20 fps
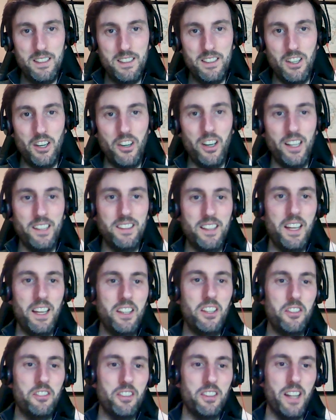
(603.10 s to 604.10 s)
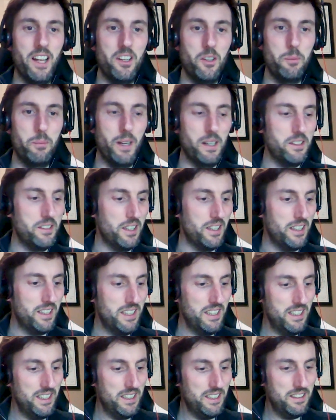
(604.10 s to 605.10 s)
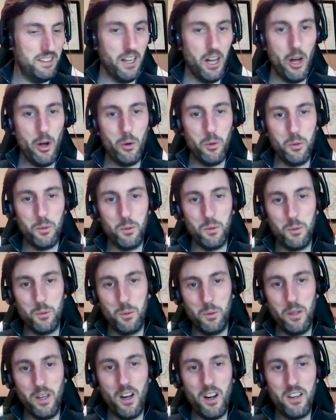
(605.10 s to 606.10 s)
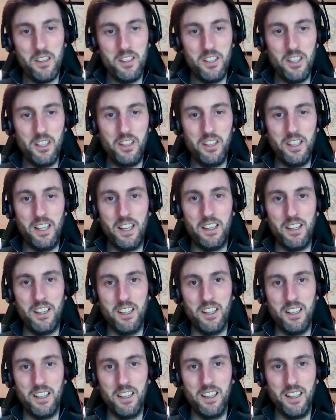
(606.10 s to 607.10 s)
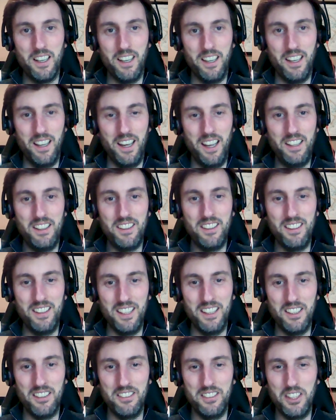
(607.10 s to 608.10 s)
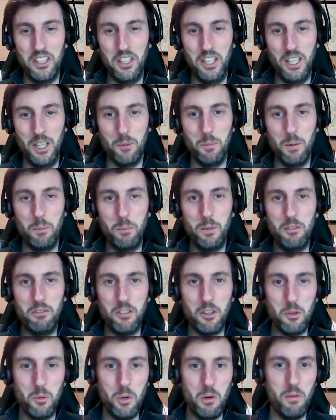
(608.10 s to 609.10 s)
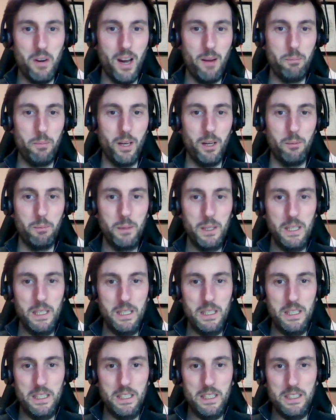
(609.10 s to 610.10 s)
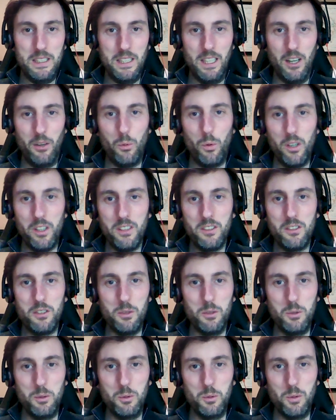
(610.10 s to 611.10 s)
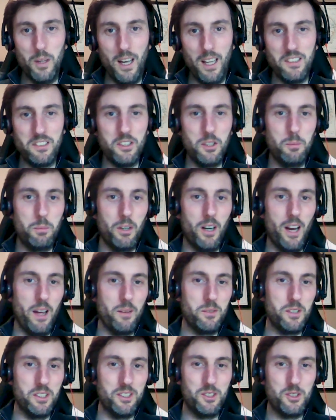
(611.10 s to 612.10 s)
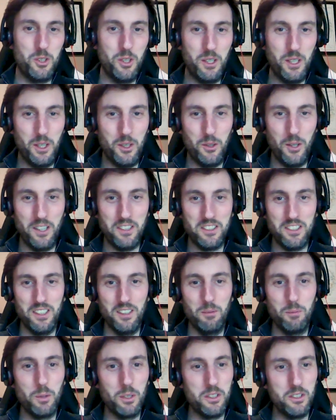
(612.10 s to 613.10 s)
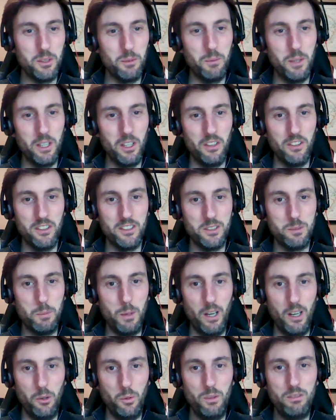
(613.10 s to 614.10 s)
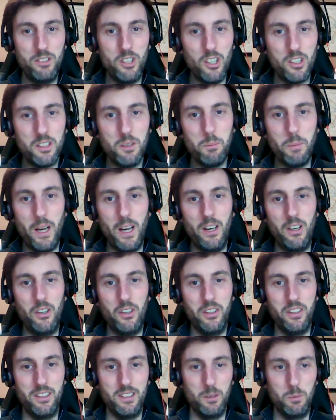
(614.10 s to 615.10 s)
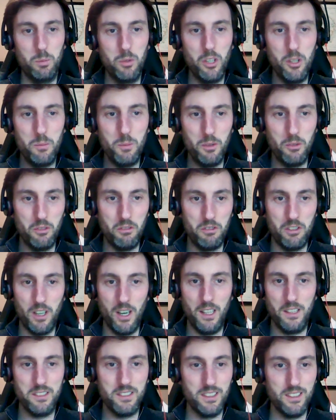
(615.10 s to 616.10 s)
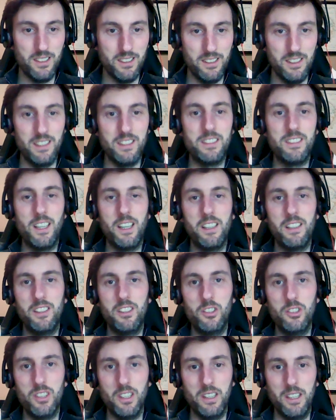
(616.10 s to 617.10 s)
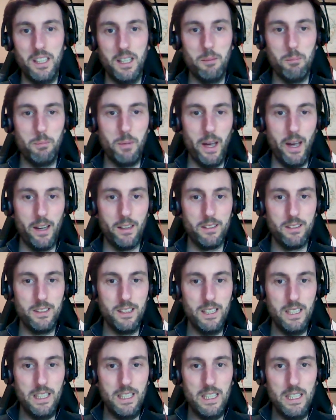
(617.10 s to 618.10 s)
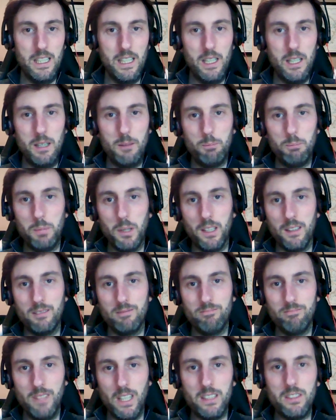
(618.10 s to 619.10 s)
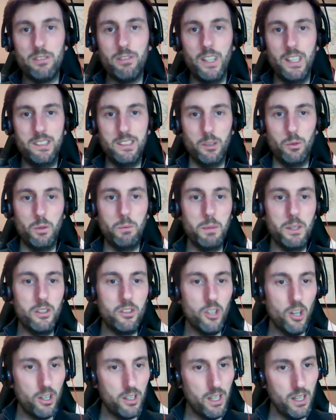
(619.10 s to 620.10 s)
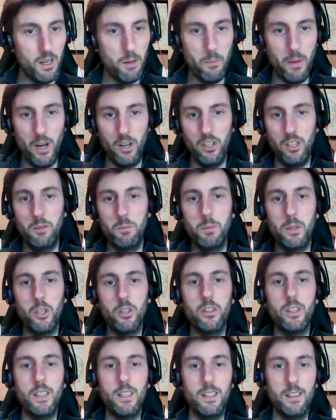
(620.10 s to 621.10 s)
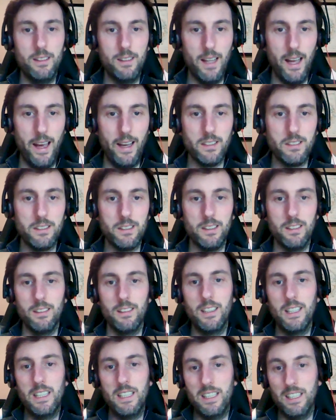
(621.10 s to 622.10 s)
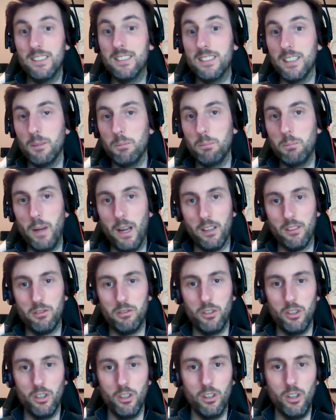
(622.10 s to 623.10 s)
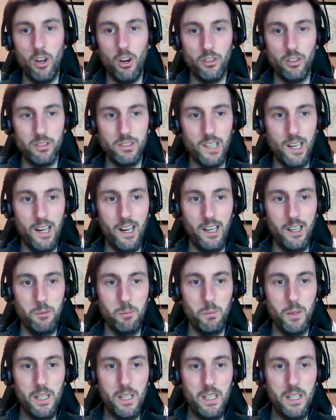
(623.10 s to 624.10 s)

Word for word: All right, thank you for that, Upendra. Now we are nearly at our uh, end of the interview here, but before we wrap up, I wanted to ask you perhaps a tricky question and put you a bit on the spot. We've talked about the deployment with Verizon and the exciting news and the impact. But let's face it, we've been talking about in building and DAS and its impact for a long time.